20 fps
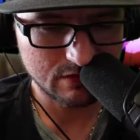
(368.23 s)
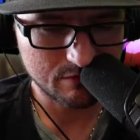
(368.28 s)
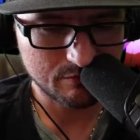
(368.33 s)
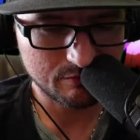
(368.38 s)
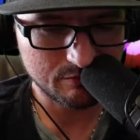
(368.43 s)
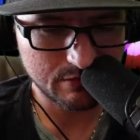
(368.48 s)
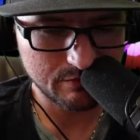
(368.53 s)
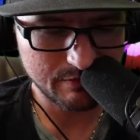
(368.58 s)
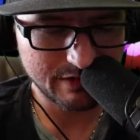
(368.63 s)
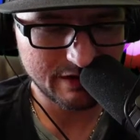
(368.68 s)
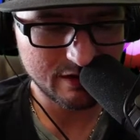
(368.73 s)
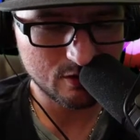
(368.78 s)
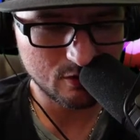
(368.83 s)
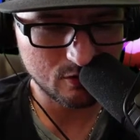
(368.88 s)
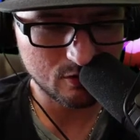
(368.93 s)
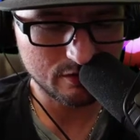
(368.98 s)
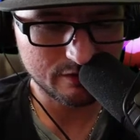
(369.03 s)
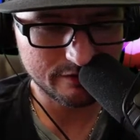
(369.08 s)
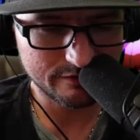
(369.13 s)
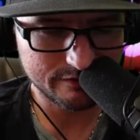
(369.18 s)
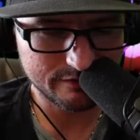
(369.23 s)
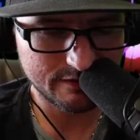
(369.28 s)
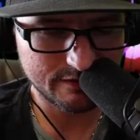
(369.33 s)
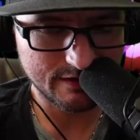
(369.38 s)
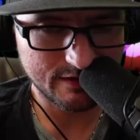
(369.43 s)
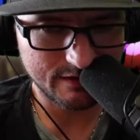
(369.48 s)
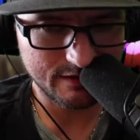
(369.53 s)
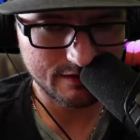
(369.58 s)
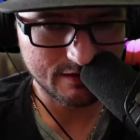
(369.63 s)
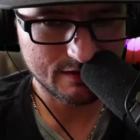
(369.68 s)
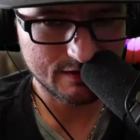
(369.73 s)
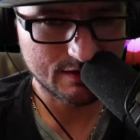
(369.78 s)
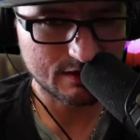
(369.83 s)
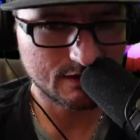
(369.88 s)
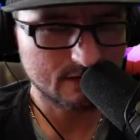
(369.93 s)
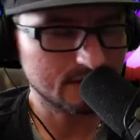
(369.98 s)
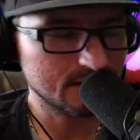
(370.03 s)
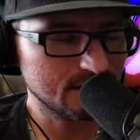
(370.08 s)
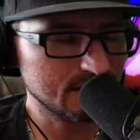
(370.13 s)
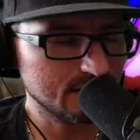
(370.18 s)
But my goal is to
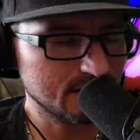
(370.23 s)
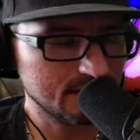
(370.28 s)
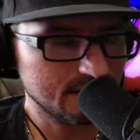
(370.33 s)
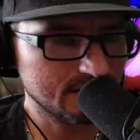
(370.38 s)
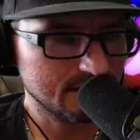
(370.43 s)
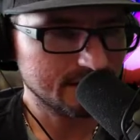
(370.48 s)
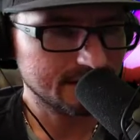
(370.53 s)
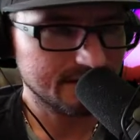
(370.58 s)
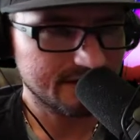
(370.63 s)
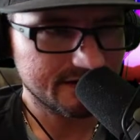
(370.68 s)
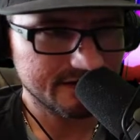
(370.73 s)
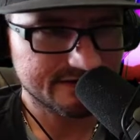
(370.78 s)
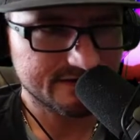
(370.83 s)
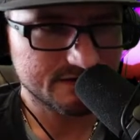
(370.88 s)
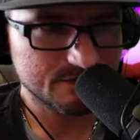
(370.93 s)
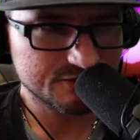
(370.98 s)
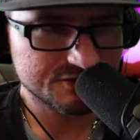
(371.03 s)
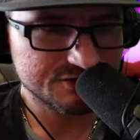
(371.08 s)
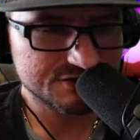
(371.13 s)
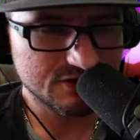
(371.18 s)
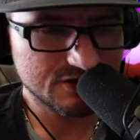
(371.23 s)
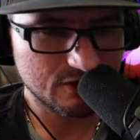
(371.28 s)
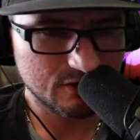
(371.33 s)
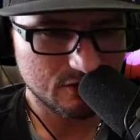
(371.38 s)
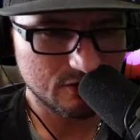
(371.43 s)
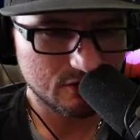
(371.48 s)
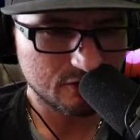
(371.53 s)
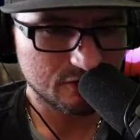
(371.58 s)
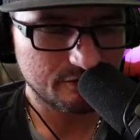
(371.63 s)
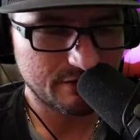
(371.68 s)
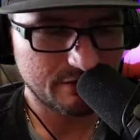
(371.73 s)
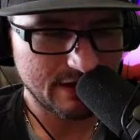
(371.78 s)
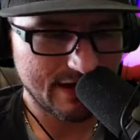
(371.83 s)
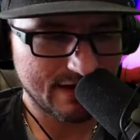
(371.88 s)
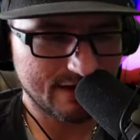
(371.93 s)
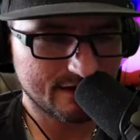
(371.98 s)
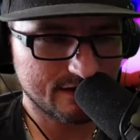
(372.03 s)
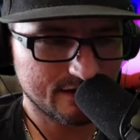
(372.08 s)
get some shows back